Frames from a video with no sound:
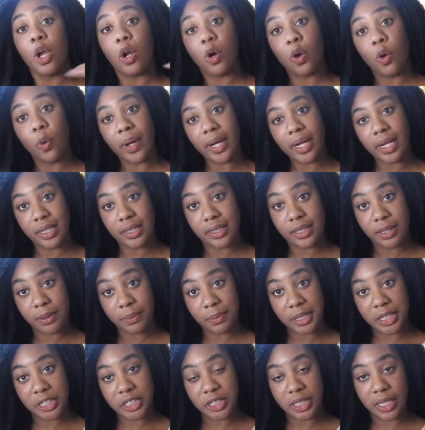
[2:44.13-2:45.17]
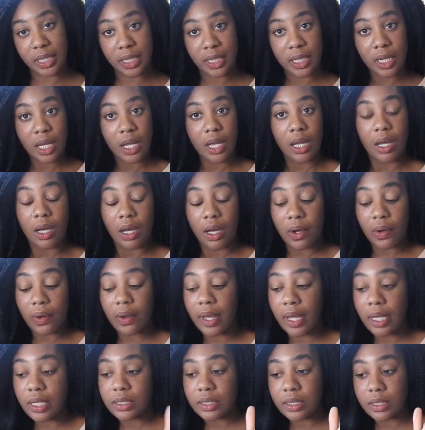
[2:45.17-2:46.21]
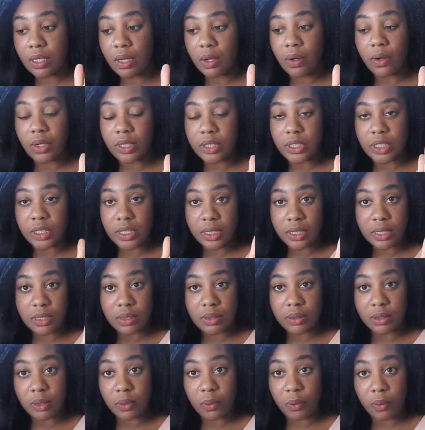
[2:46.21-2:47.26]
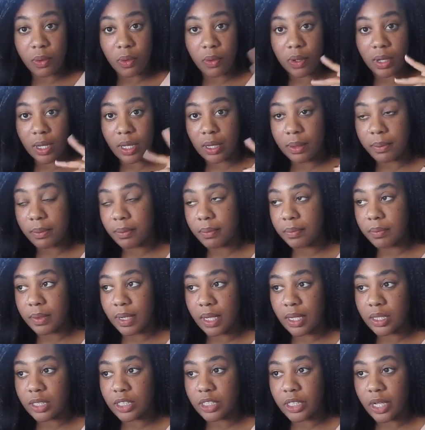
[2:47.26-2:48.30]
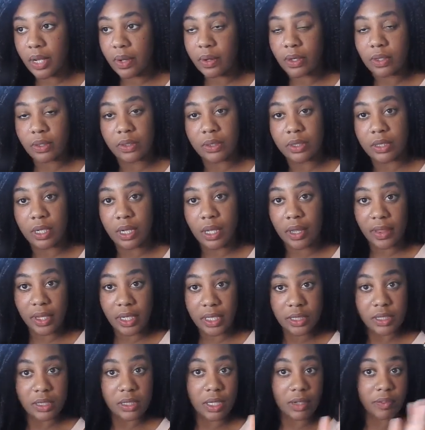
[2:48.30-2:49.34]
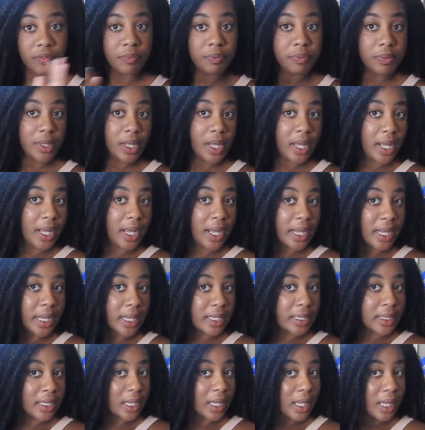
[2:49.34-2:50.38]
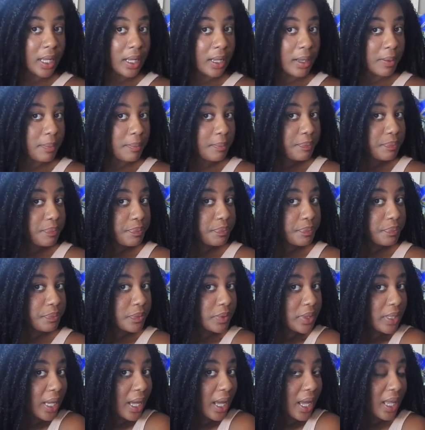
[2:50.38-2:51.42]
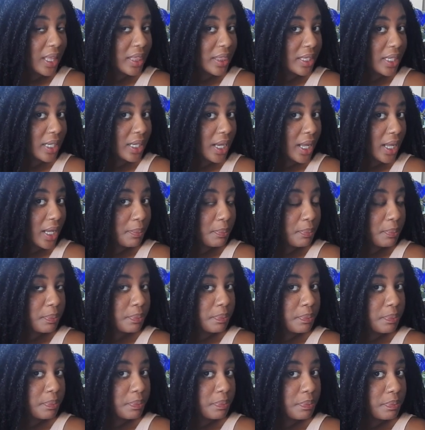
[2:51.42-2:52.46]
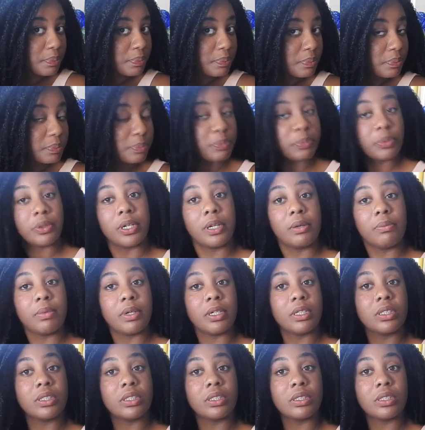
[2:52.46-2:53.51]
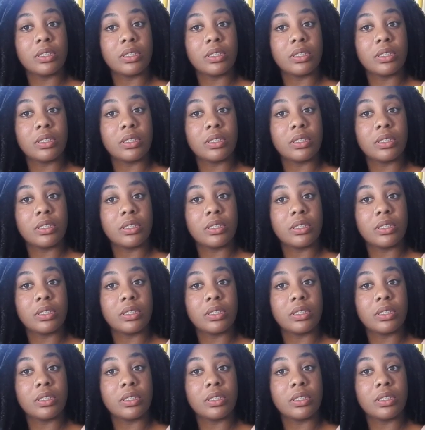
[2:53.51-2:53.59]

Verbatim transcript: Quick intermission. Okay, so I just woke up, got a shower, did all that good stuff. And um, yeah, I think I pretty much